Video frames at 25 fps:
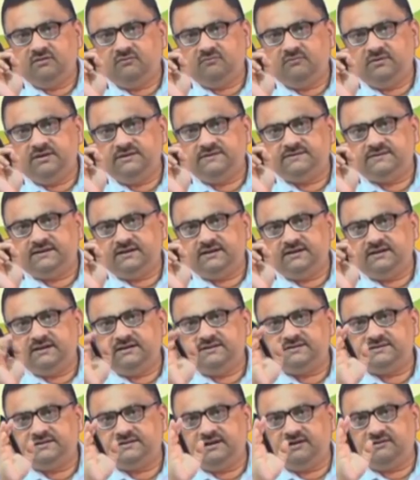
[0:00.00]
We said
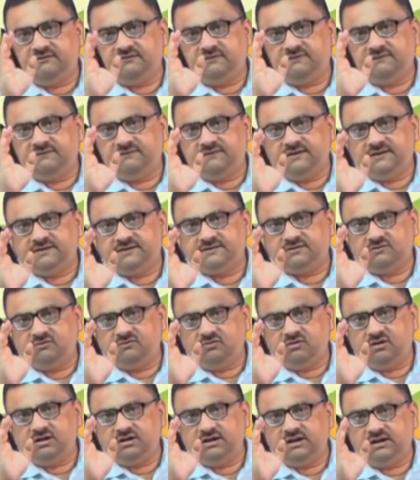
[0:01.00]
instead of a fixed
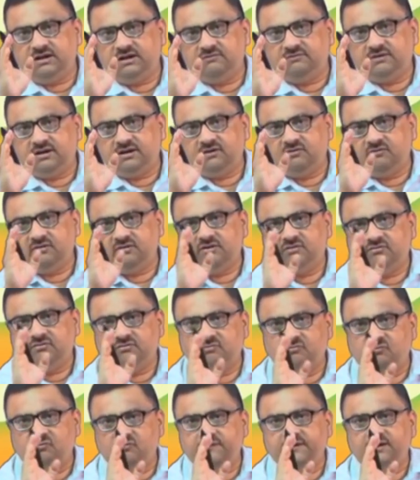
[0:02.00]
coordinate, we are going to a
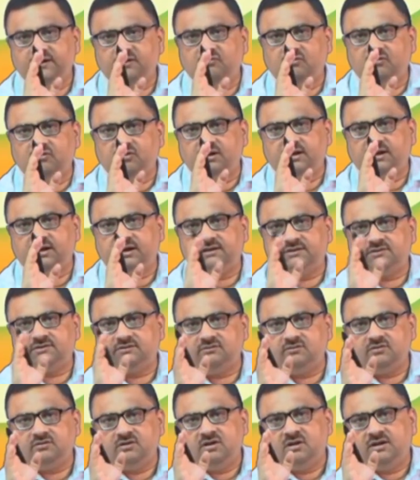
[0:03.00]
moving coordinate.
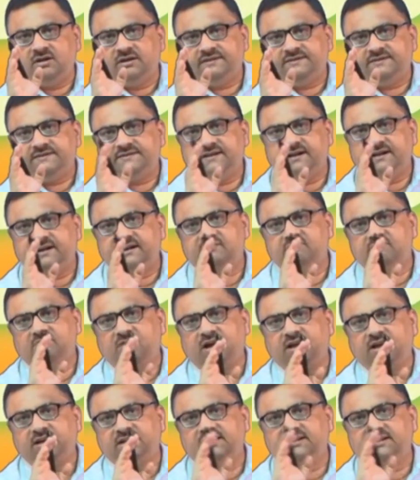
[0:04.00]
So, z
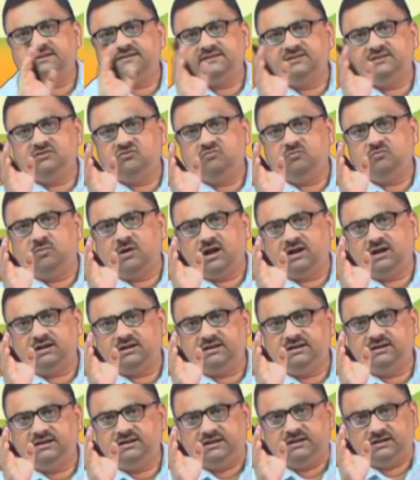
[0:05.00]
minus u bar
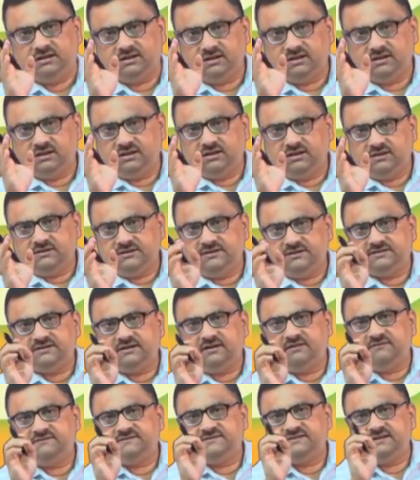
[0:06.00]
t,
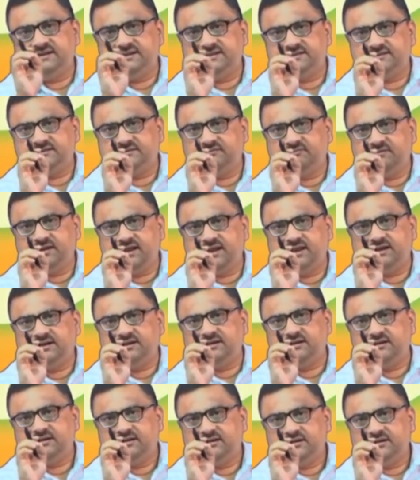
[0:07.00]
instead of z square